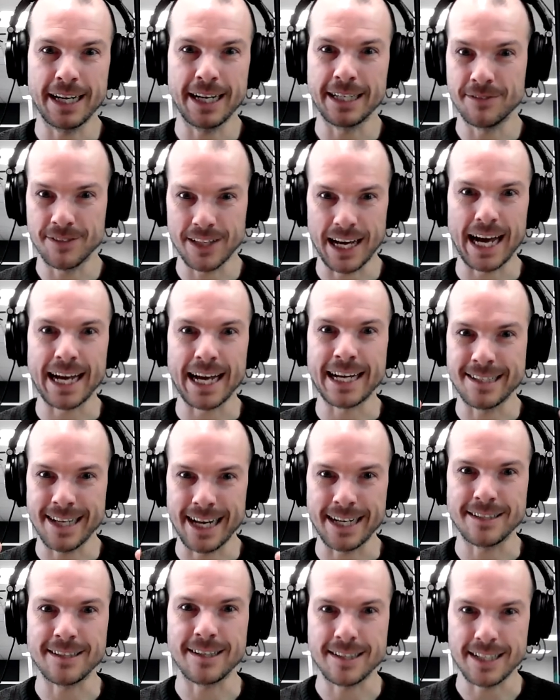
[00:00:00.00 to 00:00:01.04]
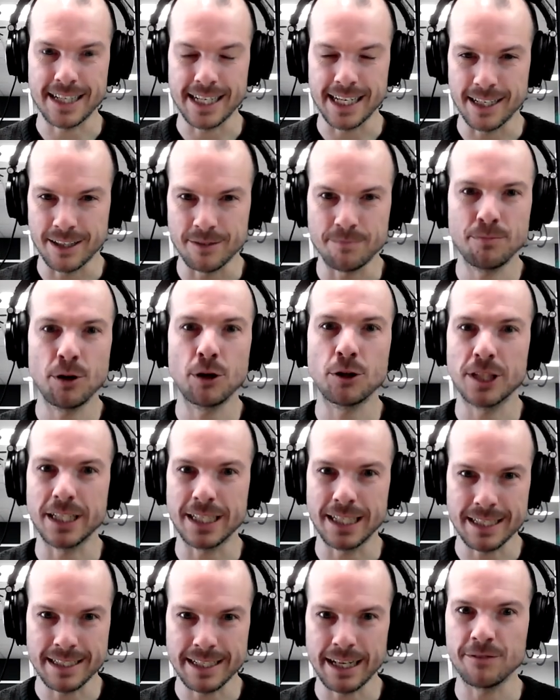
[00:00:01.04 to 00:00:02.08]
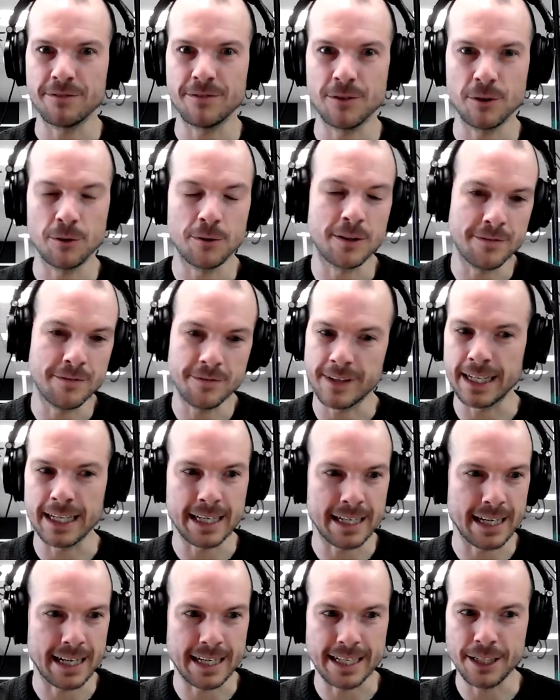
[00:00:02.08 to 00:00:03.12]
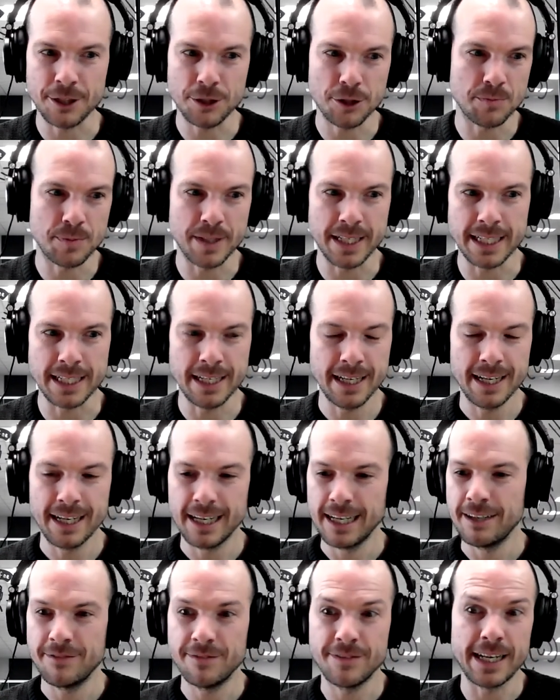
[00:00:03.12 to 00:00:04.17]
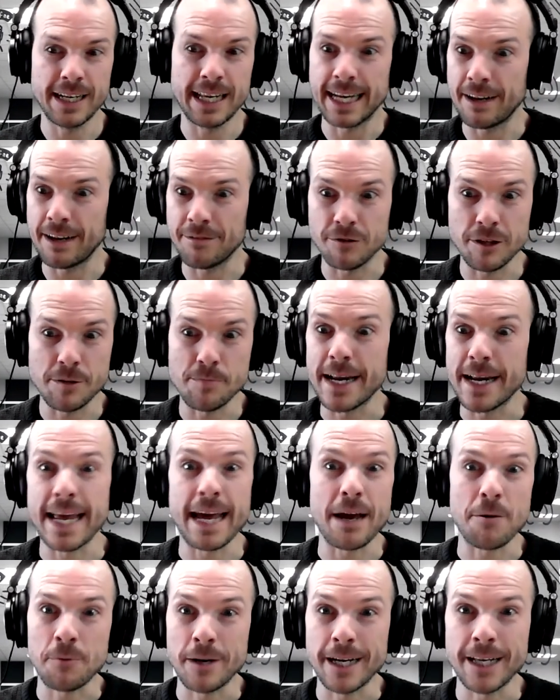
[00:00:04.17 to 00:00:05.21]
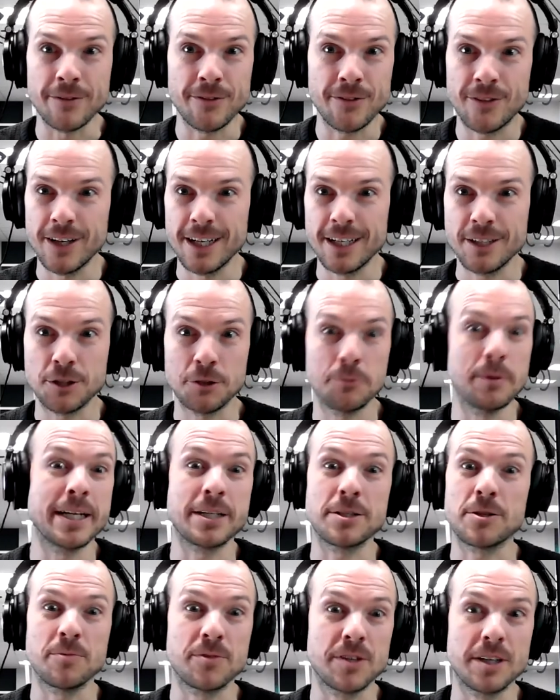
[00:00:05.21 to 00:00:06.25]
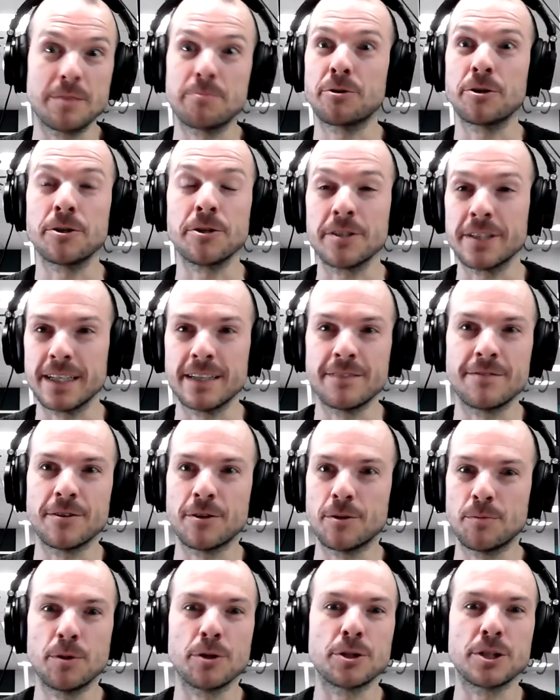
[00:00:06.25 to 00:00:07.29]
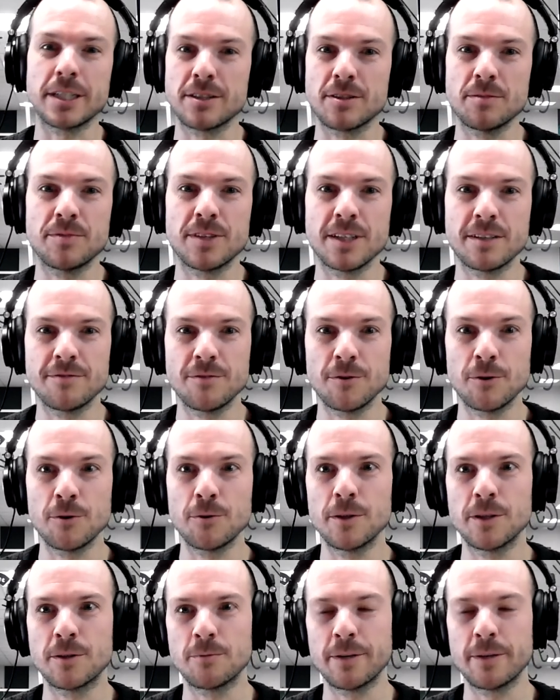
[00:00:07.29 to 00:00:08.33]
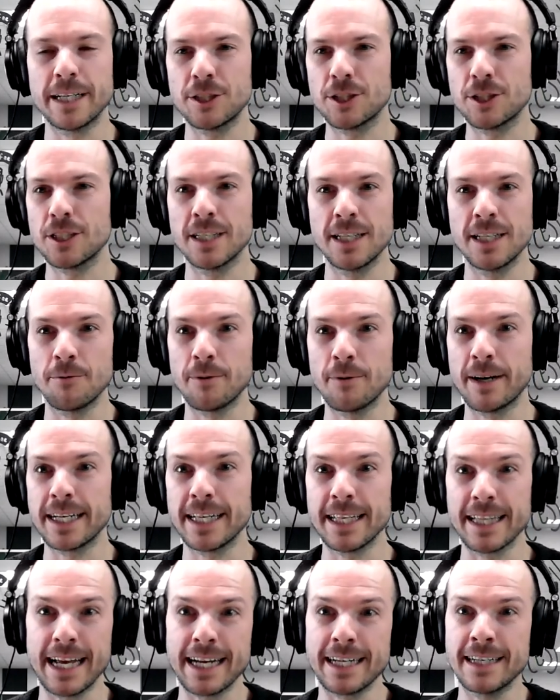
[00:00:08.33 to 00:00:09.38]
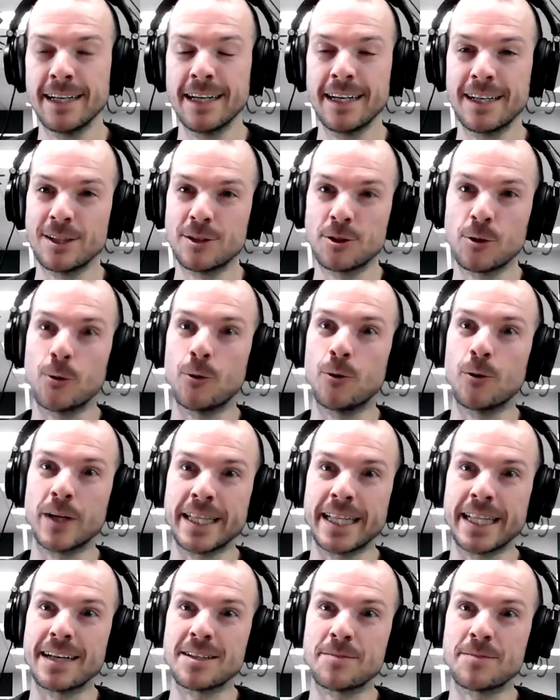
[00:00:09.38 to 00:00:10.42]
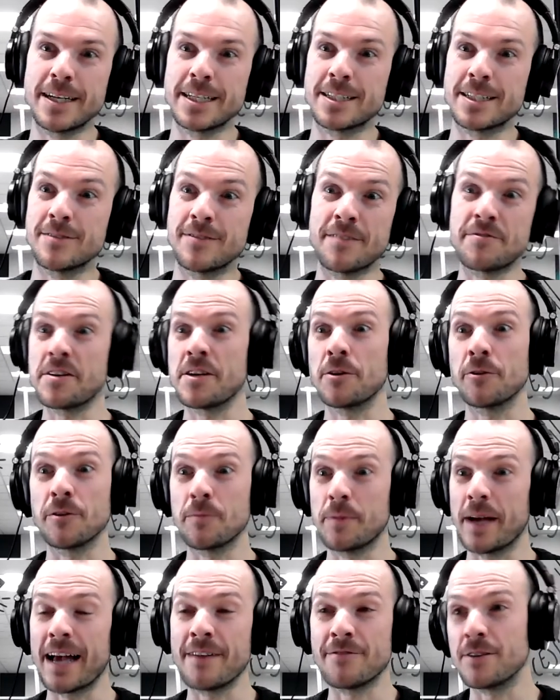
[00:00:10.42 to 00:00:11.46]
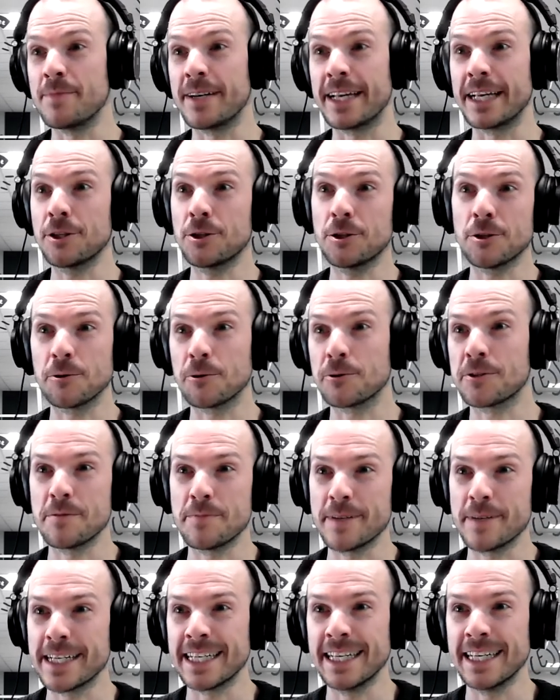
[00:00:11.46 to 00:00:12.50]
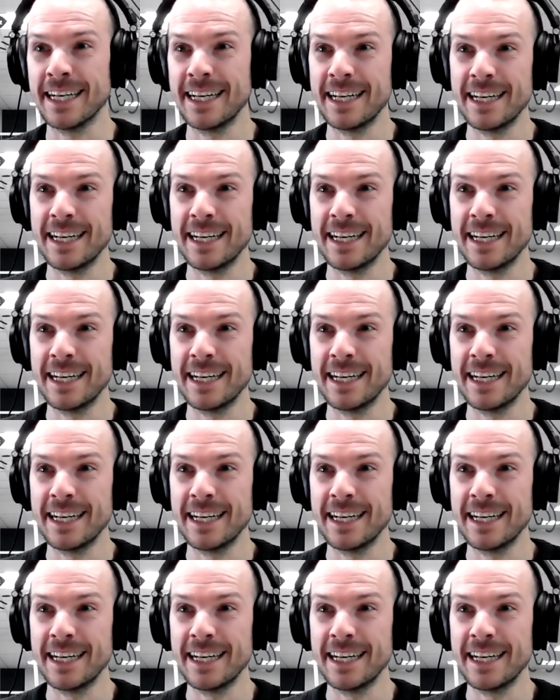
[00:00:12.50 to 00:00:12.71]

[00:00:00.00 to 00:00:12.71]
kind of that intensity and pushing yourself forward and feeling like you should be filling every minute with doing something productive or pushing something forward, which, you know, when you're then torn in that space of every other every minute should also be